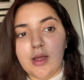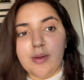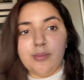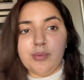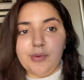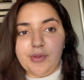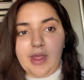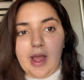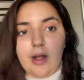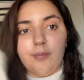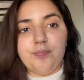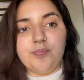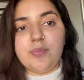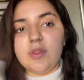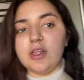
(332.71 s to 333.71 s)
But yeah,
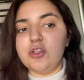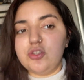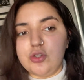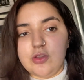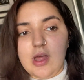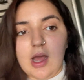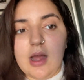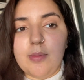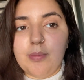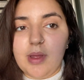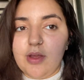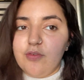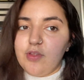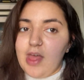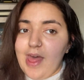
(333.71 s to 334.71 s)
let's do that bit
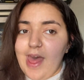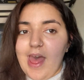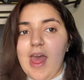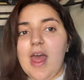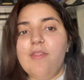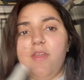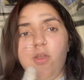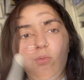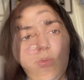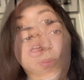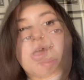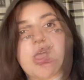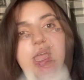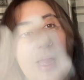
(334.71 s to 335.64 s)
of the hair and then we'll be back.